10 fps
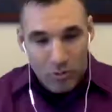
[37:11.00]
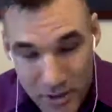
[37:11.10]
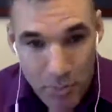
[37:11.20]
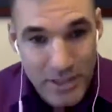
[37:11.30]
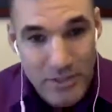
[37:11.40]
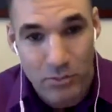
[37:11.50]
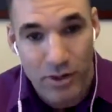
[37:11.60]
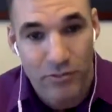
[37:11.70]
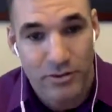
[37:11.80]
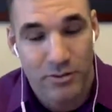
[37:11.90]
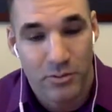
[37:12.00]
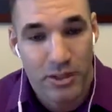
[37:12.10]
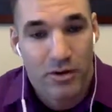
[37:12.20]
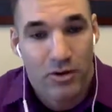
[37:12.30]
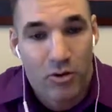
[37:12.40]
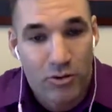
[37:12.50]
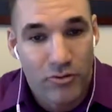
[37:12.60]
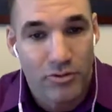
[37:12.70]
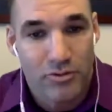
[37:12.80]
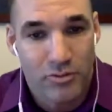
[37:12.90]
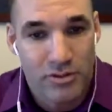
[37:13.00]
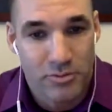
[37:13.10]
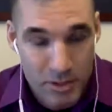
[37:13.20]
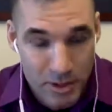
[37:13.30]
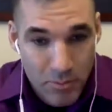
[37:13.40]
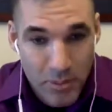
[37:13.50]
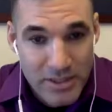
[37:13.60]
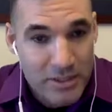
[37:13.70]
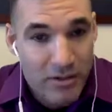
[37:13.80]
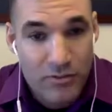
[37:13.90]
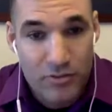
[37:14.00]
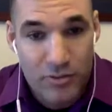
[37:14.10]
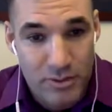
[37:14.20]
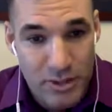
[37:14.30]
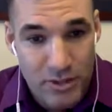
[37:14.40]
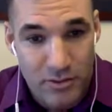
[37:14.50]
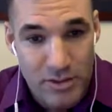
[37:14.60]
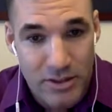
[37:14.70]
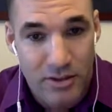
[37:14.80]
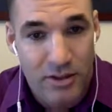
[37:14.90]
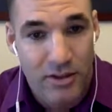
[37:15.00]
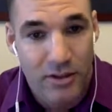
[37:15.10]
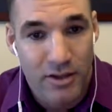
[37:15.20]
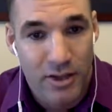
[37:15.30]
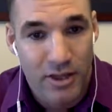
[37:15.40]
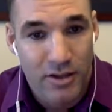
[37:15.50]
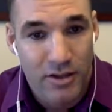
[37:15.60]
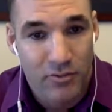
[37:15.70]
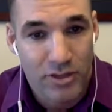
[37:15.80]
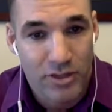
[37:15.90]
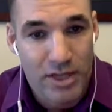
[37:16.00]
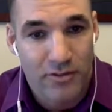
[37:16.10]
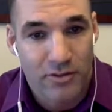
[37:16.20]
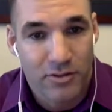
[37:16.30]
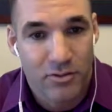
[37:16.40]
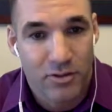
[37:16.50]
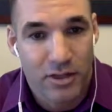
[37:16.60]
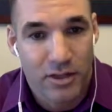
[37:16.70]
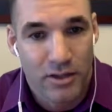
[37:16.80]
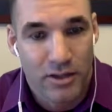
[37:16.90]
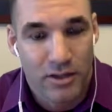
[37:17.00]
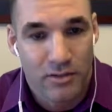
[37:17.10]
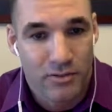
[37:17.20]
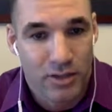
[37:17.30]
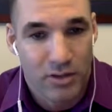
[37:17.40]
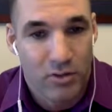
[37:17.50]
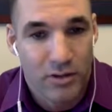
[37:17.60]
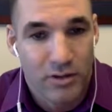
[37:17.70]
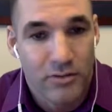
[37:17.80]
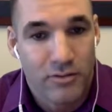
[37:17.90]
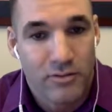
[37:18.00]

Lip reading: the best way for somebody to get a hold of you who wants to become a bestseller for themselves and reach out to you and get a hold of you?